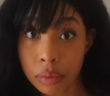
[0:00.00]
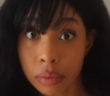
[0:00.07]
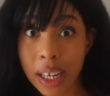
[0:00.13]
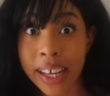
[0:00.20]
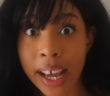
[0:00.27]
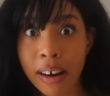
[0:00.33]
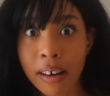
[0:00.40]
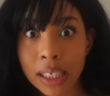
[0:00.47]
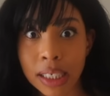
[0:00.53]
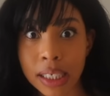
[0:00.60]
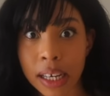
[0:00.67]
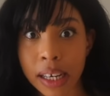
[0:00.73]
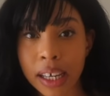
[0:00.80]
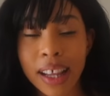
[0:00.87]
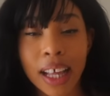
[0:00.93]
Yeah, I
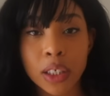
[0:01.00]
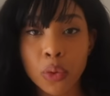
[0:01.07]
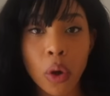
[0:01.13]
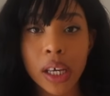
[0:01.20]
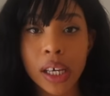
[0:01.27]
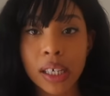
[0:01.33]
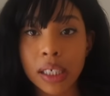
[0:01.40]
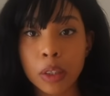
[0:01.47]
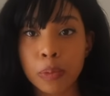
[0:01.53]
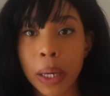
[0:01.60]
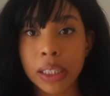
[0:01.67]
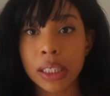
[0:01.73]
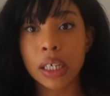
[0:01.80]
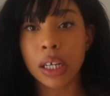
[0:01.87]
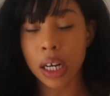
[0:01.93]
said it. That's what he
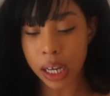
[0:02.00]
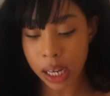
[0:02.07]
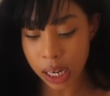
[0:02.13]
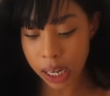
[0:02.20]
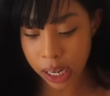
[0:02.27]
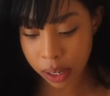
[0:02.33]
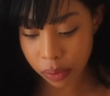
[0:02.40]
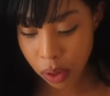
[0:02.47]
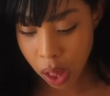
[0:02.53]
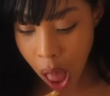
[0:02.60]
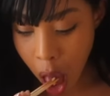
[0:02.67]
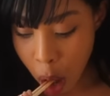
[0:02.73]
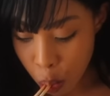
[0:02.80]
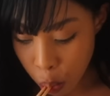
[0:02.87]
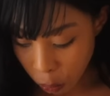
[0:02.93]
expected, clearly.
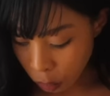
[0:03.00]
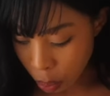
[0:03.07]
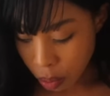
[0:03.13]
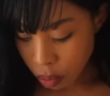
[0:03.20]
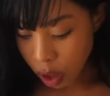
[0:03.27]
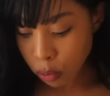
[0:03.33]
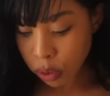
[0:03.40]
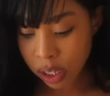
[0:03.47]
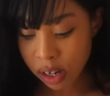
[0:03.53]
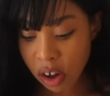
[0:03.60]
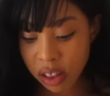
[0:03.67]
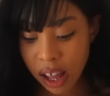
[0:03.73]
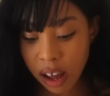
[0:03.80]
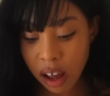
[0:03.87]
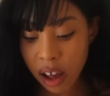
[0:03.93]
It was
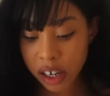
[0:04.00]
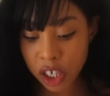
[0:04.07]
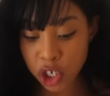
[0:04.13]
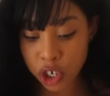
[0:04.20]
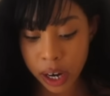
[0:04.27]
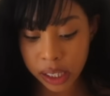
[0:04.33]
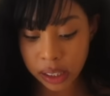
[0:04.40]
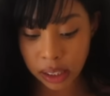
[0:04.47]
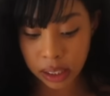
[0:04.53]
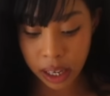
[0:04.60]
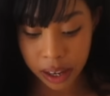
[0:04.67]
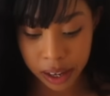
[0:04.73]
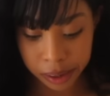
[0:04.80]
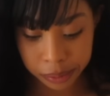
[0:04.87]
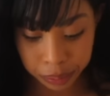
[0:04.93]
not that kind of trade,
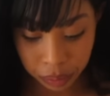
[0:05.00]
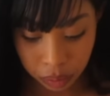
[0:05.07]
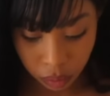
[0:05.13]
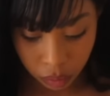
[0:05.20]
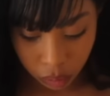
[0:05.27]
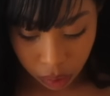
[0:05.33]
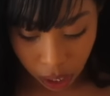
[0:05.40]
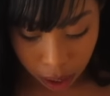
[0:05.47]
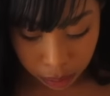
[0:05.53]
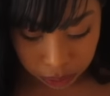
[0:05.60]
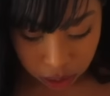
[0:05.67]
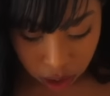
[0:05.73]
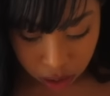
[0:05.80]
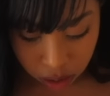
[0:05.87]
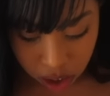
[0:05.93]
sir.
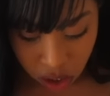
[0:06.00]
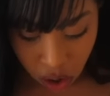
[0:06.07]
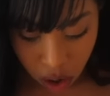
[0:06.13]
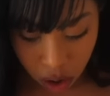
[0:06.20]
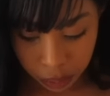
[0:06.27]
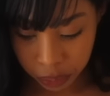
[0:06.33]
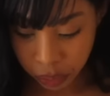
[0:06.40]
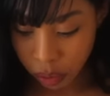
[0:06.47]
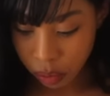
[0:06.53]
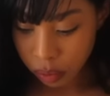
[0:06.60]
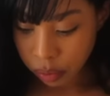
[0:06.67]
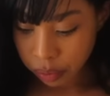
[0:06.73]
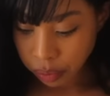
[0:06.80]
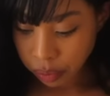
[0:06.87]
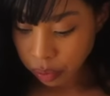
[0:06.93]
Absolutely not.
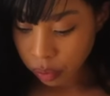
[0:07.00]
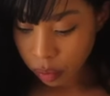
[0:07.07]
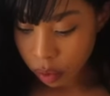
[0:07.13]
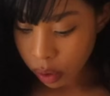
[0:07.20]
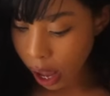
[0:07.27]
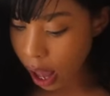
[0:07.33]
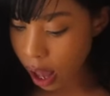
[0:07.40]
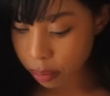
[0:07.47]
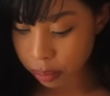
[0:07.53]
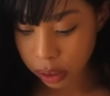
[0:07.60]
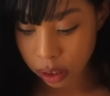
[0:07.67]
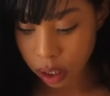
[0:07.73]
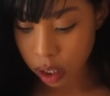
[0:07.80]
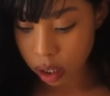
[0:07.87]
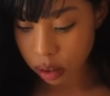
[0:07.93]

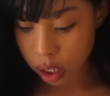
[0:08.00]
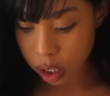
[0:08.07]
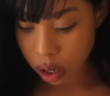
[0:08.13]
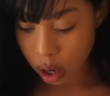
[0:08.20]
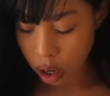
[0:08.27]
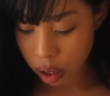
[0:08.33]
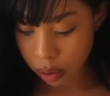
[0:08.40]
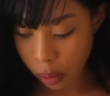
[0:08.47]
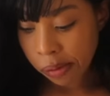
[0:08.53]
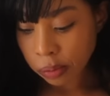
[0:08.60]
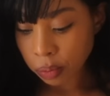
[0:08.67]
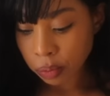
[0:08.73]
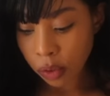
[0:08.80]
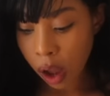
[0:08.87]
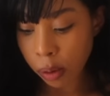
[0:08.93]
Absolutely not.
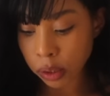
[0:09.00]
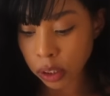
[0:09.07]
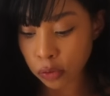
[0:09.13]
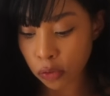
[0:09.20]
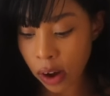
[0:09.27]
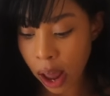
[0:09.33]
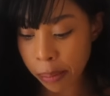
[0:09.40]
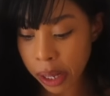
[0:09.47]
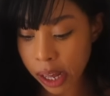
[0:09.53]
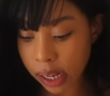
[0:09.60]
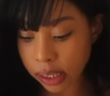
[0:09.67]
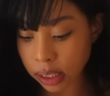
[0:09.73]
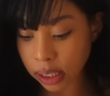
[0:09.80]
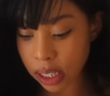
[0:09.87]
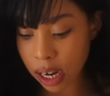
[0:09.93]
I was
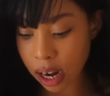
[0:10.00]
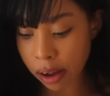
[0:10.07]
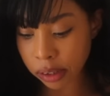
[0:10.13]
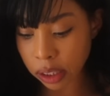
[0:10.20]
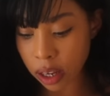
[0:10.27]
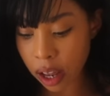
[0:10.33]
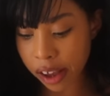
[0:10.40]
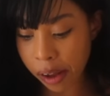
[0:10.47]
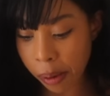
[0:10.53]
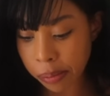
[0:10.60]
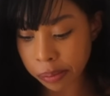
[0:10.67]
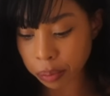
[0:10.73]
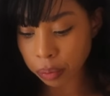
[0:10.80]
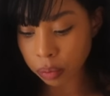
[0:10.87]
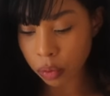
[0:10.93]
flabbergasted, and I was like,
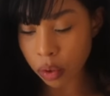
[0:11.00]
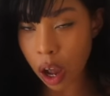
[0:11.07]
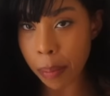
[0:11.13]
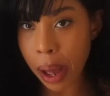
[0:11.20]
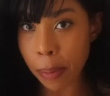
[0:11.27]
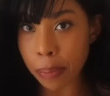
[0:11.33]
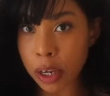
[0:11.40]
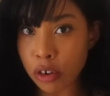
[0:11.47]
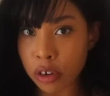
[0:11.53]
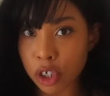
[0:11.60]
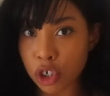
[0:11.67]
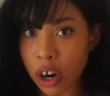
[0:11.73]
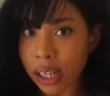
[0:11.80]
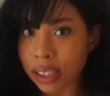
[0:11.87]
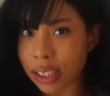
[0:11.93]
I'm happy you're
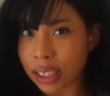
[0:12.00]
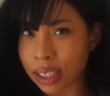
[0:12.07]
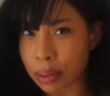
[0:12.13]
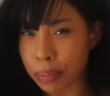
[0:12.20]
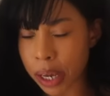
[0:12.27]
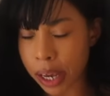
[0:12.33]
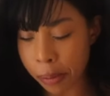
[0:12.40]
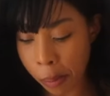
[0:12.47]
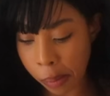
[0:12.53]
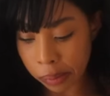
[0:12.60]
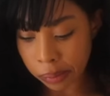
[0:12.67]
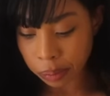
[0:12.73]
attracted to me.